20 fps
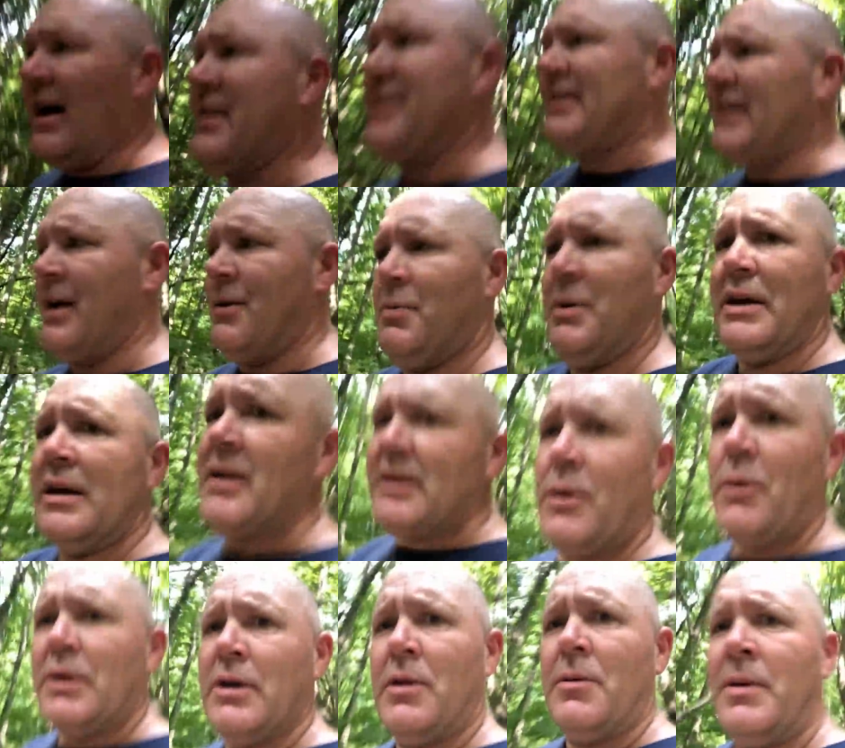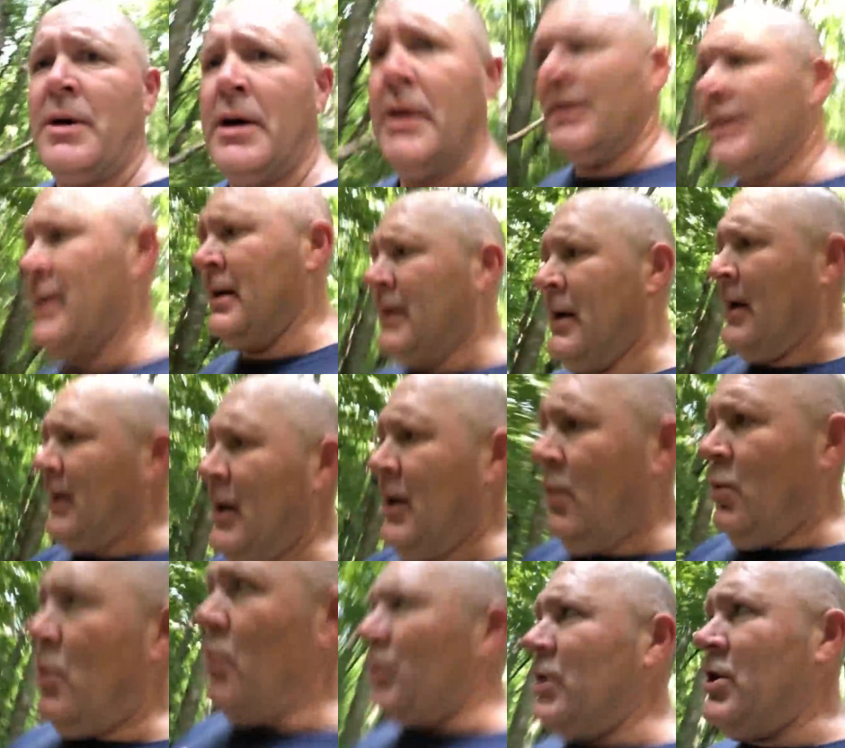just can't be in there with them.
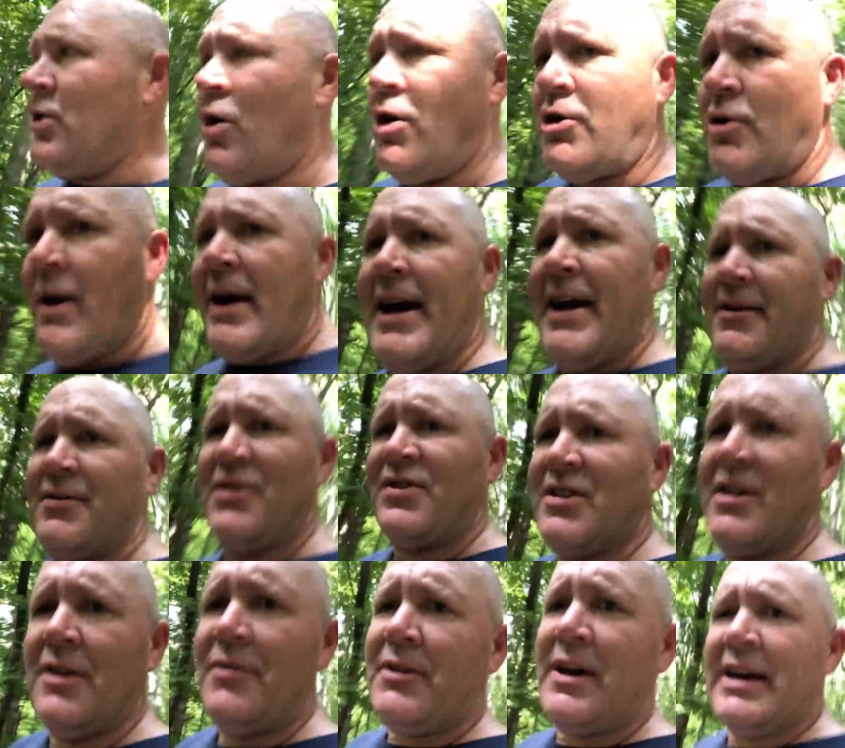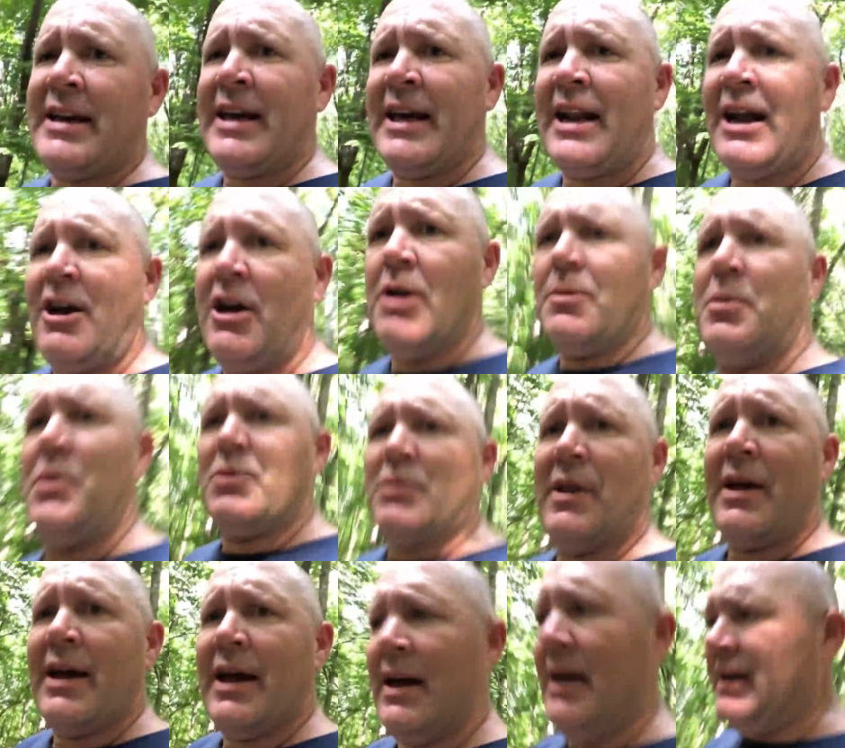When we do our crafts and stuff like that, I'll help you with
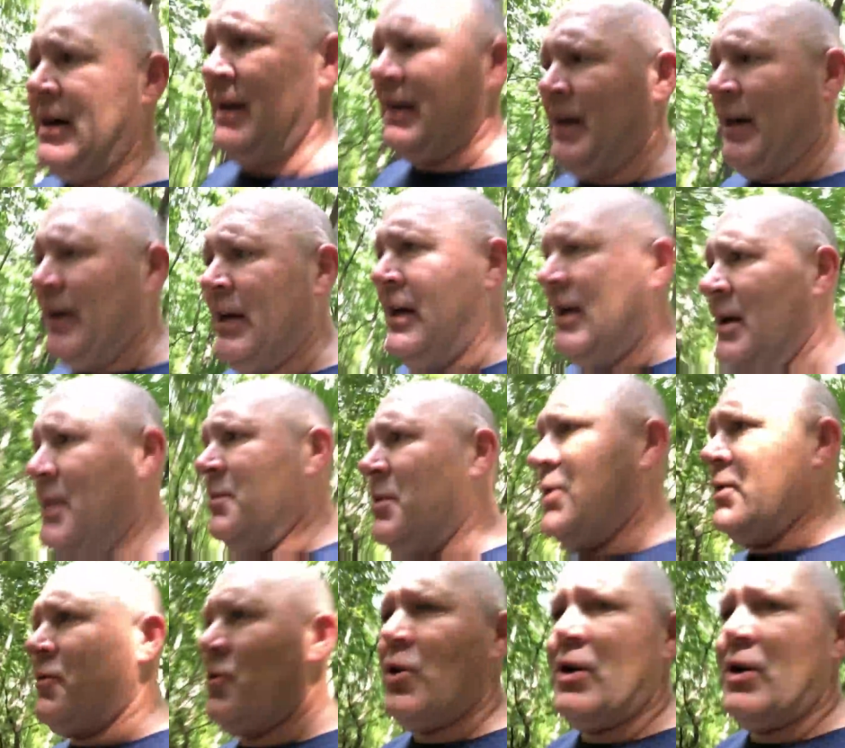that. But if